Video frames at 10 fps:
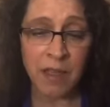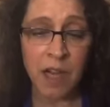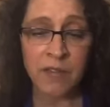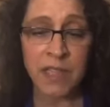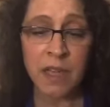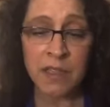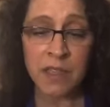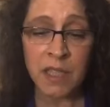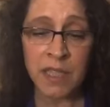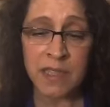I
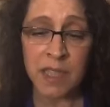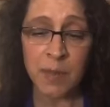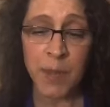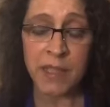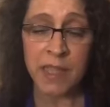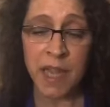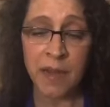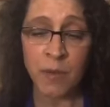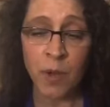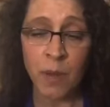reluctantly sit back
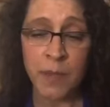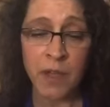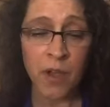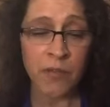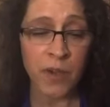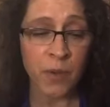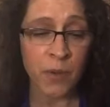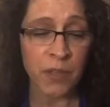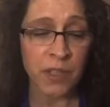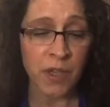down while Minerva
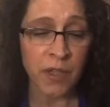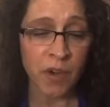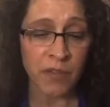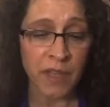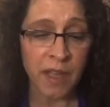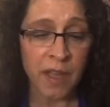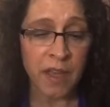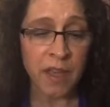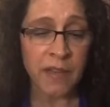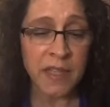orders her coffee,
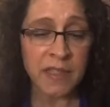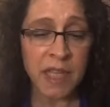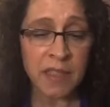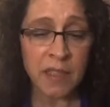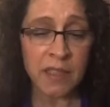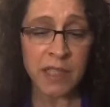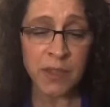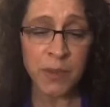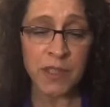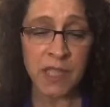then settles
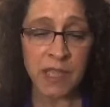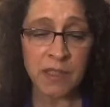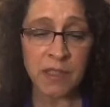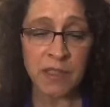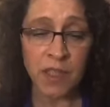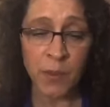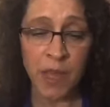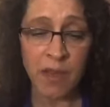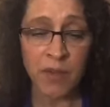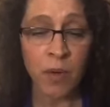into a seat as though we
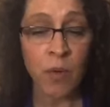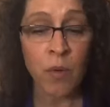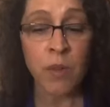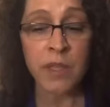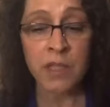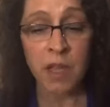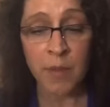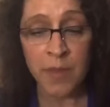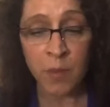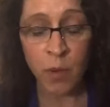have all the
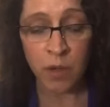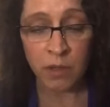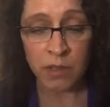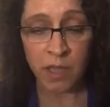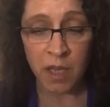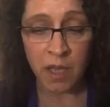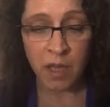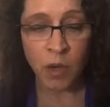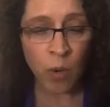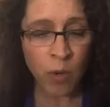time in the world,
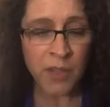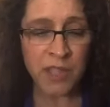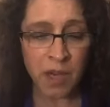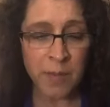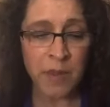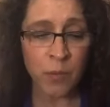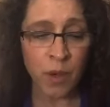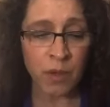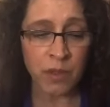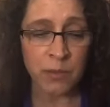all the time in the
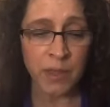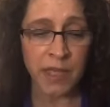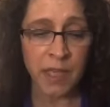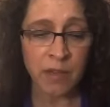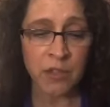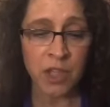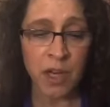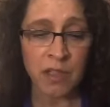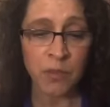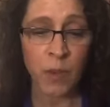world when a young
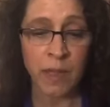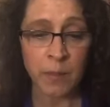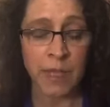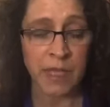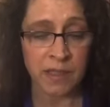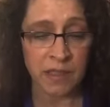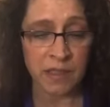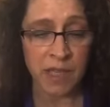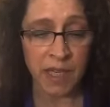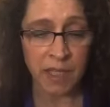child's well-being is at
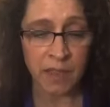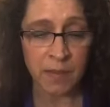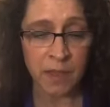stake.